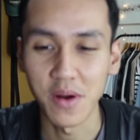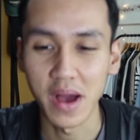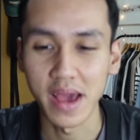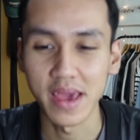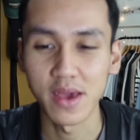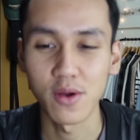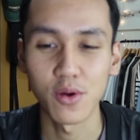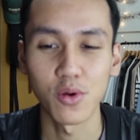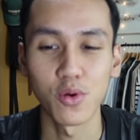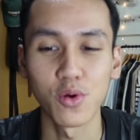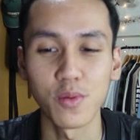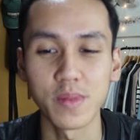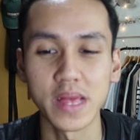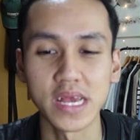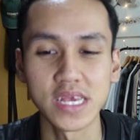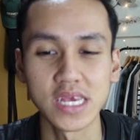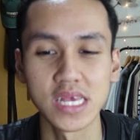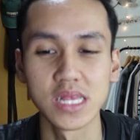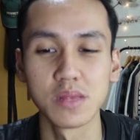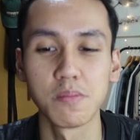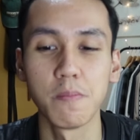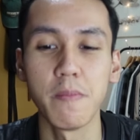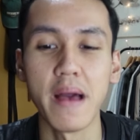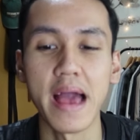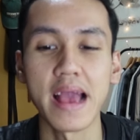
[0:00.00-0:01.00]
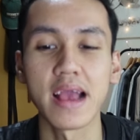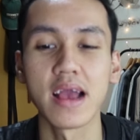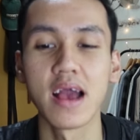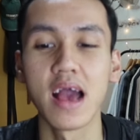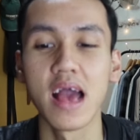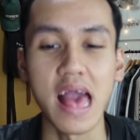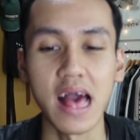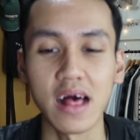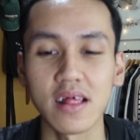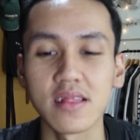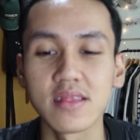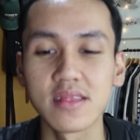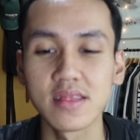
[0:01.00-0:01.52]
I hope that she's back
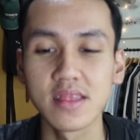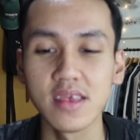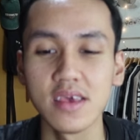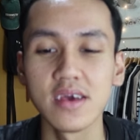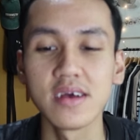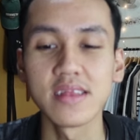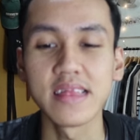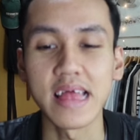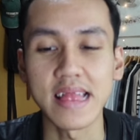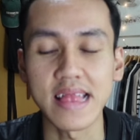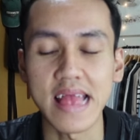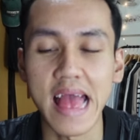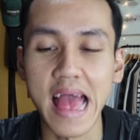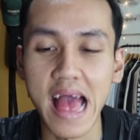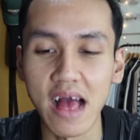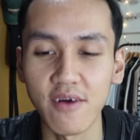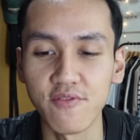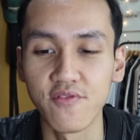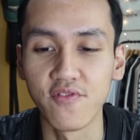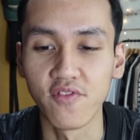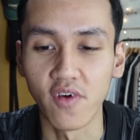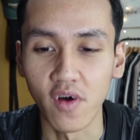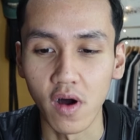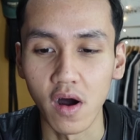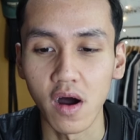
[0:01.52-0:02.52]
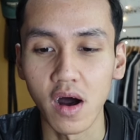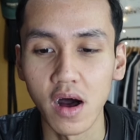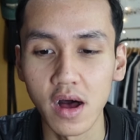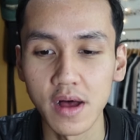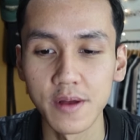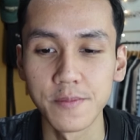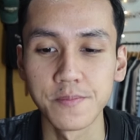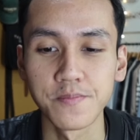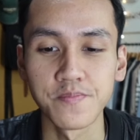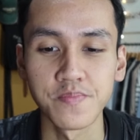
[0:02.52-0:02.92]
healthier than ever.